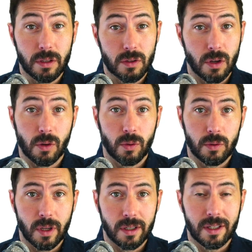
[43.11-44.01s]
So
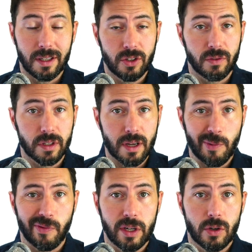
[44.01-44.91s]
it, each of the
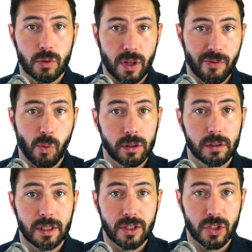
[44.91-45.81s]
separate videos will have one
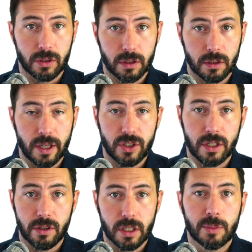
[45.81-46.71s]
additional
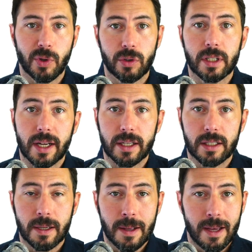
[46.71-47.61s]
engineering component
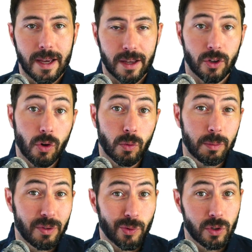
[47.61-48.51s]
added. And the goal would
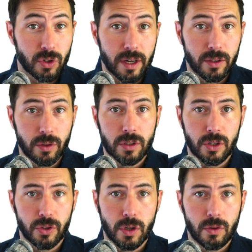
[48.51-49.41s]
be for you to try to do this on
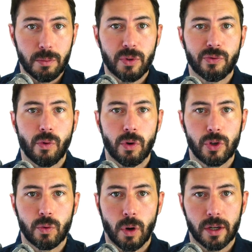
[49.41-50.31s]
your own before
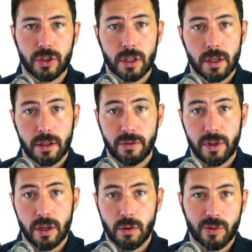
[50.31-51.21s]
you watch the
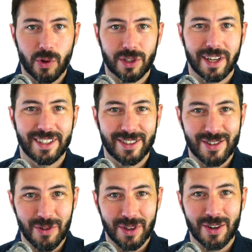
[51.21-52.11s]
video. Of course, I
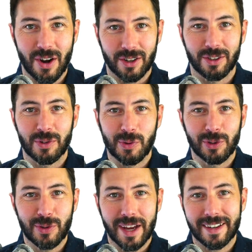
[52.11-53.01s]
know that not all of you will
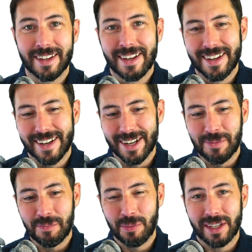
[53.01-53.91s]
do that,
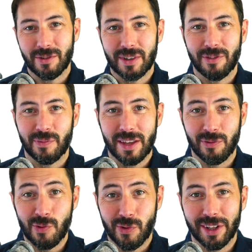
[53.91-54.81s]
um, but if
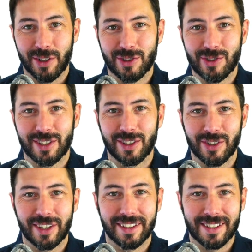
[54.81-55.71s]
you really are interested in
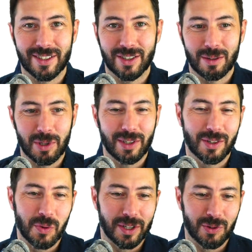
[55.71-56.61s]
learning, this is going to be
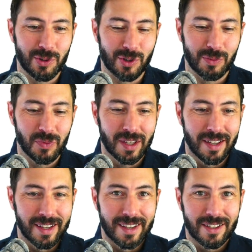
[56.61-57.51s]
quite crucial.
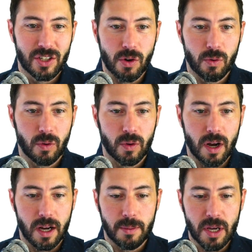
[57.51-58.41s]
So
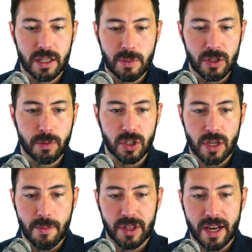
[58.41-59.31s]
I'm not going to spend too much
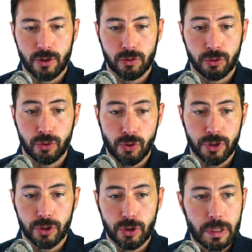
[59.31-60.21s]
time on the actual
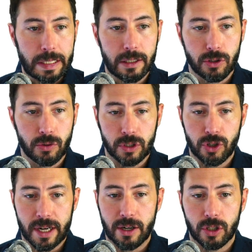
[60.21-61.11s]
tutorial. You can you can
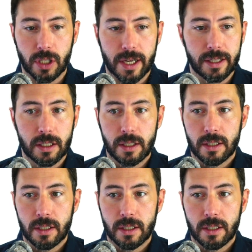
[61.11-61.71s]
check it out online.